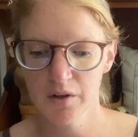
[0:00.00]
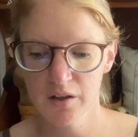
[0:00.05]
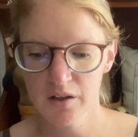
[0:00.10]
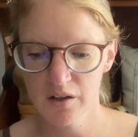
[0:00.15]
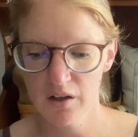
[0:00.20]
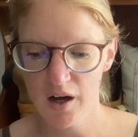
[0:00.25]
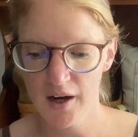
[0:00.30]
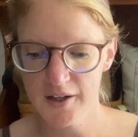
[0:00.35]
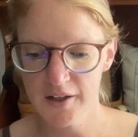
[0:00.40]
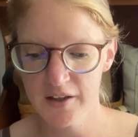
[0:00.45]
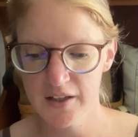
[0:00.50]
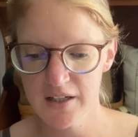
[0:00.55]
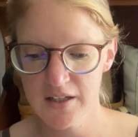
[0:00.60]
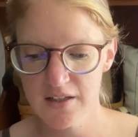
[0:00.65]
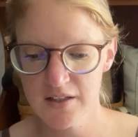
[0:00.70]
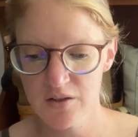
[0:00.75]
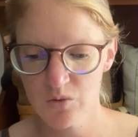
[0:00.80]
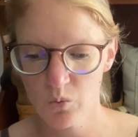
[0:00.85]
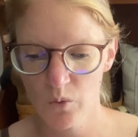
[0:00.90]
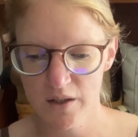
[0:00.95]
and a lot of
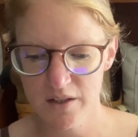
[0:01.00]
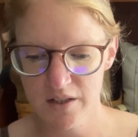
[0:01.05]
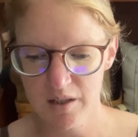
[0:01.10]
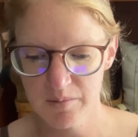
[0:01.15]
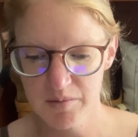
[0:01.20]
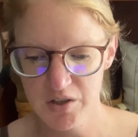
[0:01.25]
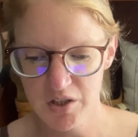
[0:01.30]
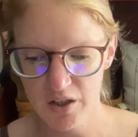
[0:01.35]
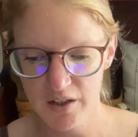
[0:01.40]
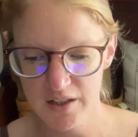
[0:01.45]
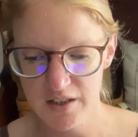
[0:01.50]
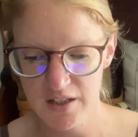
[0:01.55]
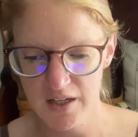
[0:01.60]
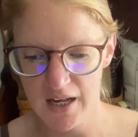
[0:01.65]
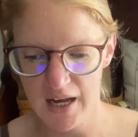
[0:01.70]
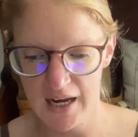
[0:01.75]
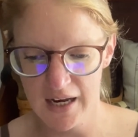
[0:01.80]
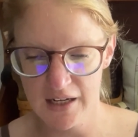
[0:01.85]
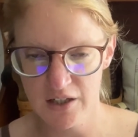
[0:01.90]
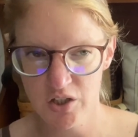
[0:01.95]
these ones that I'm sharing
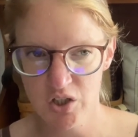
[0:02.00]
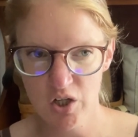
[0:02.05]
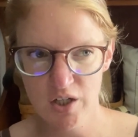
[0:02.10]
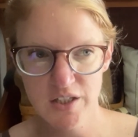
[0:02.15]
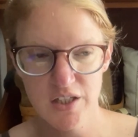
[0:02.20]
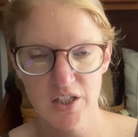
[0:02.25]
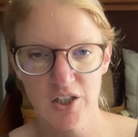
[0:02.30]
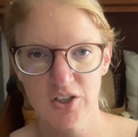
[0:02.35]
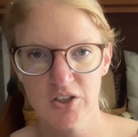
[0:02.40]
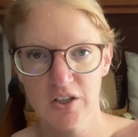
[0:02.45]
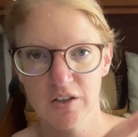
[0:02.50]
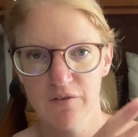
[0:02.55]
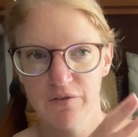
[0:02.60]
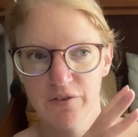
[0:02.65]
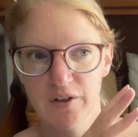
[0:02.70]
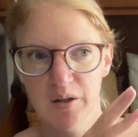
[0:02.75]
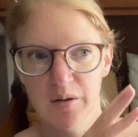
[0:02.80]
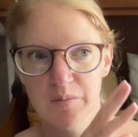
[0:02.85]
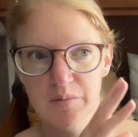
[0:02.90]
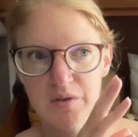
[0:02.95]
today transition
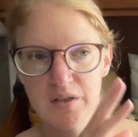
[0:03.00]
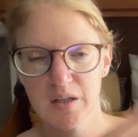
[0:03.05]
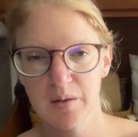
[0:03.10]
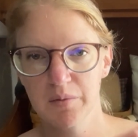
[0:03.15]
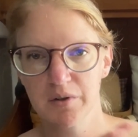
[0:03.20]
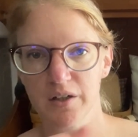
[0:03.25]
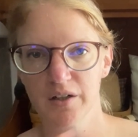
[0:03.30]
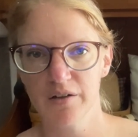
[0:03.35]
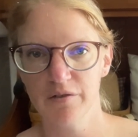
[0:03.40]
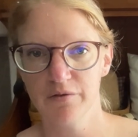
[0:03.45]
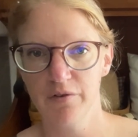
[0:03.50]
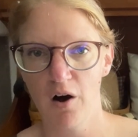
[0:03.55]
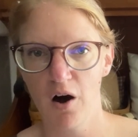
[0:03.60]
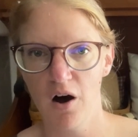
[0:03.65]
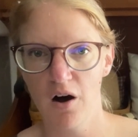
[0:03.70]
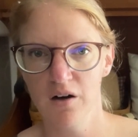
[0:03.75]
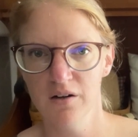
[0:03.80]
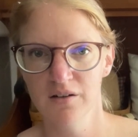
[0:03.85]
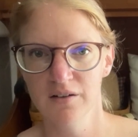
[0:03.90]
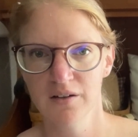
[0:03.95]
from summer to
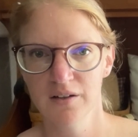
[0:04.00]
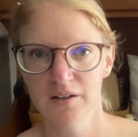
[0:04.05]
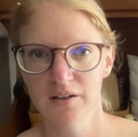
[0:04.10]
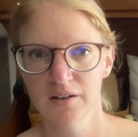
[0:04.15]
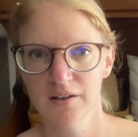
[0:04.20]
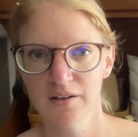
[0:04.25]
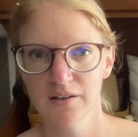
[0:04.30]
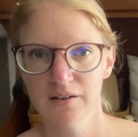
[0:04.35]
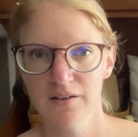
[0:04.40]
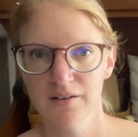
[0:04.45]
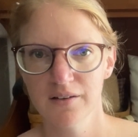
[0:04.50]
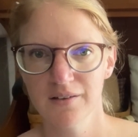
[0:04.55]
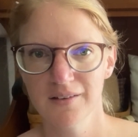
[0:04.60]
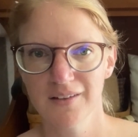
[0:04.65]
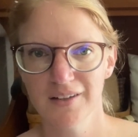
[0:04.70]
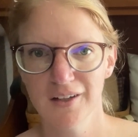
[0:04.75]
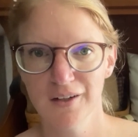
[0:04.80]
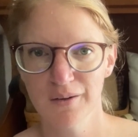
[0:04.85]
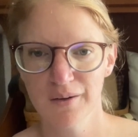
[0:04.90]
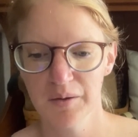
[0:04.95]
fall.
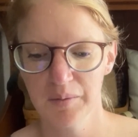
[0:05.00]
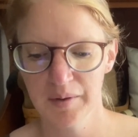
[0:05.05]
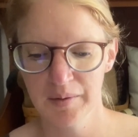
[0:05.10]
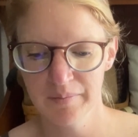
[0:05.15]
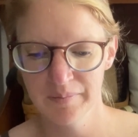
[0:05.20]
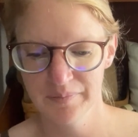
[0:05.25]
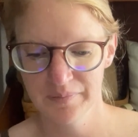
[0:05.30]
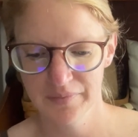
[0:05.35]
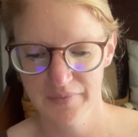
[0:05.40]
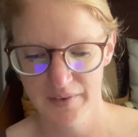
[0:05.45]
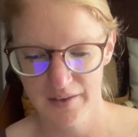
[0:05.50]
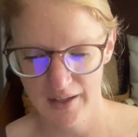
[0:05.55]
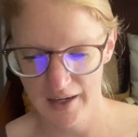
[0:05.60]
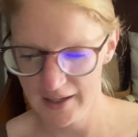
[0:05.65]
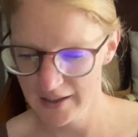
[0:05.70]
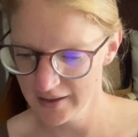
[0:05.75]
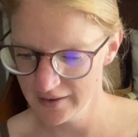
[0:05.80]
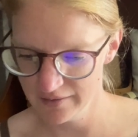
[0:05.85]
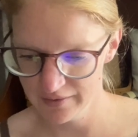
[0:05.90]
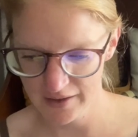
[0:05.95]
You know what I mean?
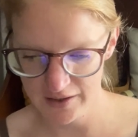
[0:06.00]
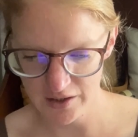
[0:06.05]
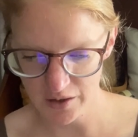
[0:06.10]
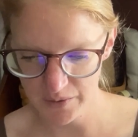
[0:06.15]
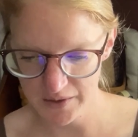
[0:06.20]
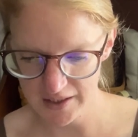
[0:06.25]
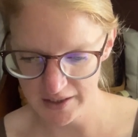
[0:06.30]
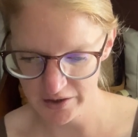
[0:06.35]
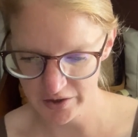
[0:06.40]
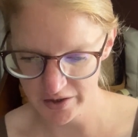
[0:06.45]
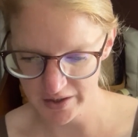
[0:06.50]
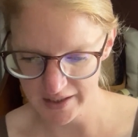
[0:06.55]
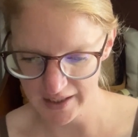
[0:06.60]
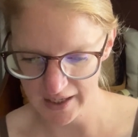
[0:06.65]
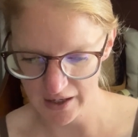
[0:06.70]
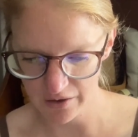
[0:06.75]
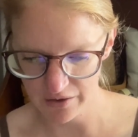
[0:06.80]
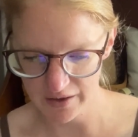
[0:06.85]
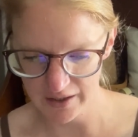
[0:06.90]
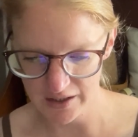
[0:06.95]
Kind of, it's always interesting
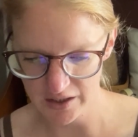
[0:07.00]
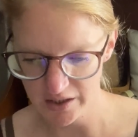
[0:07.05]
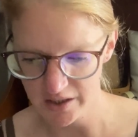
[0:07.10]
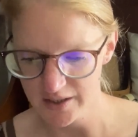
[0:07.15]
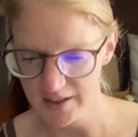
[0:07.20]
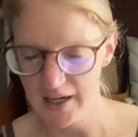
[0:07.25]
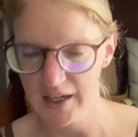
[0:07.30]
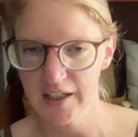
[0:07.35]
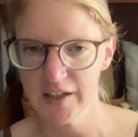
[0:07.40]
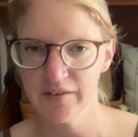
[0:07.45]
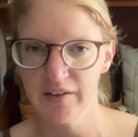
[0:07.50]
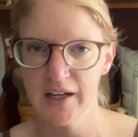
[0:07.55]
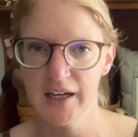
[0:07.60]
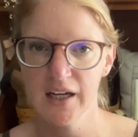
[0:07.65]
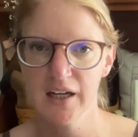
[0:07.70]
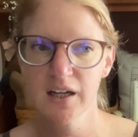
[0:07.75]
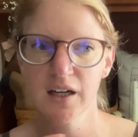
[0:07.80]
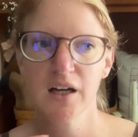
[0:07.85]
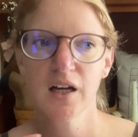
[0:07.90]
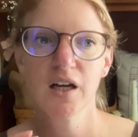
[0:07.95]
how things just kind of
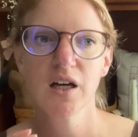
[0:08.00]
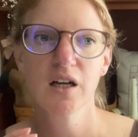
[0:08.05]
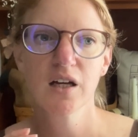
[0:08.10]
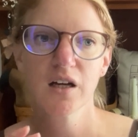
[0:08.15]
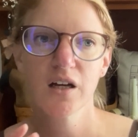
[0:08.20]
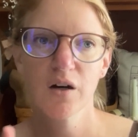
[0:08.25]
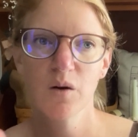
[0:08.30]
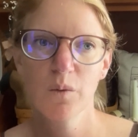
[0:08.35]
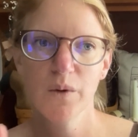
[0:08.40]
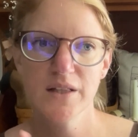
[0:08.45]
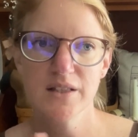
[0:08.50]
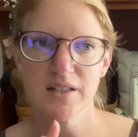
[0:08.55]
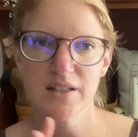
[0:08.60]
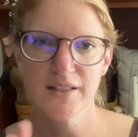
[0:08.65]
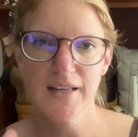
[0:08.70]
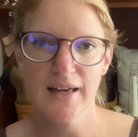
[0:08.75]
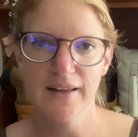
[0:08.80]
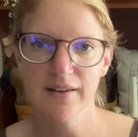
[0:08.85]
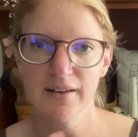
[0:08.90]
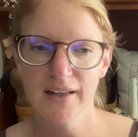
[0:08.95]
like
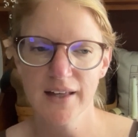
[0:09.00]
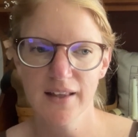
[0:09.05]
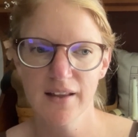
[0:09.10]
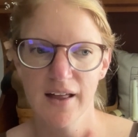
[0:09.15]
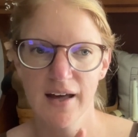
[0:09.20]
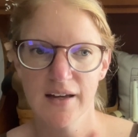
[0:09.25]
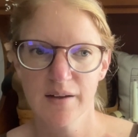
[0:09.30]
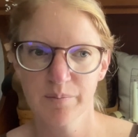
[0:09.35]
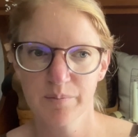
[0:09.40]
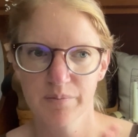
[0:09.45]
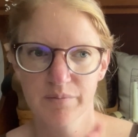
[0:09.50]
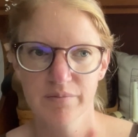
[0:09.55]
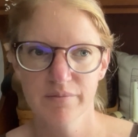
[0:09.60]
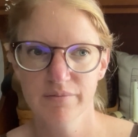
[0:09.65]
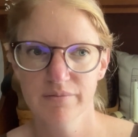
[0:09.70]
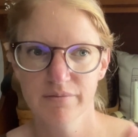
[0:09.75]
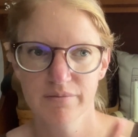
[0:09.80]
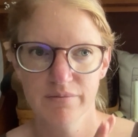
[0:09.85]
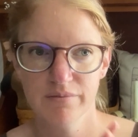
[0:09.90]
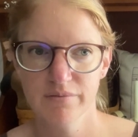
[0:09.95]
coincidentally like
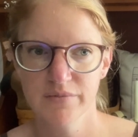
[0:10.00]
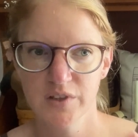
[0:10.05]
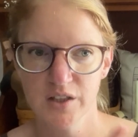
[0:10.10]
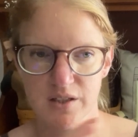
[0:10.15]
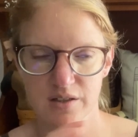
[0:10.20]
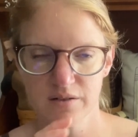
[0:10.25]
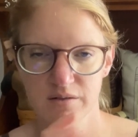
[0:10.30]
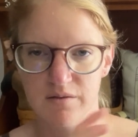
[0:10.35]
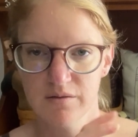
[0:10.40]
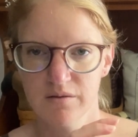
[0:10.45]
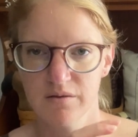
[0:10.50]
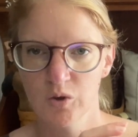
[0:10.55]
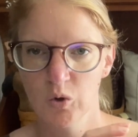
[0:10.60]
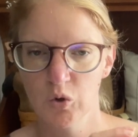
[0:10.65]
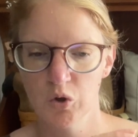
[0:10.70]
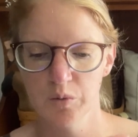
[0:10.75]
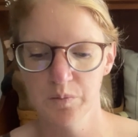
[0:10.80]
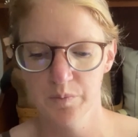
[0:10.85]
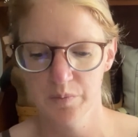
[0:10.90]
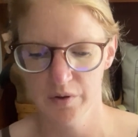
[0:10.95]
just
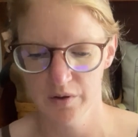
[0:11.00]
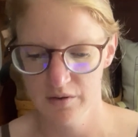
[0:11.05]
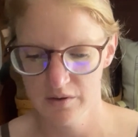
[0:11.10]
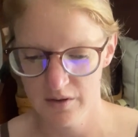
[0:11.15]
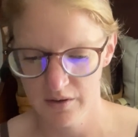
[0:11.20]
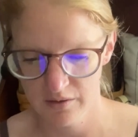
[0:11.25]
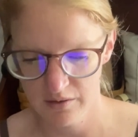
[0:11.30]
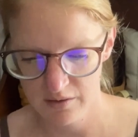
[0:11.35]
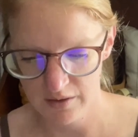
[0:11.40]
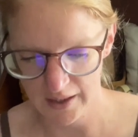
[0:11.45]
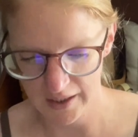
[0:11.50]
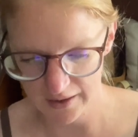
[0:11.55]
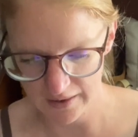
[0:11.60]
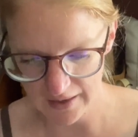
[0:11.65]
group like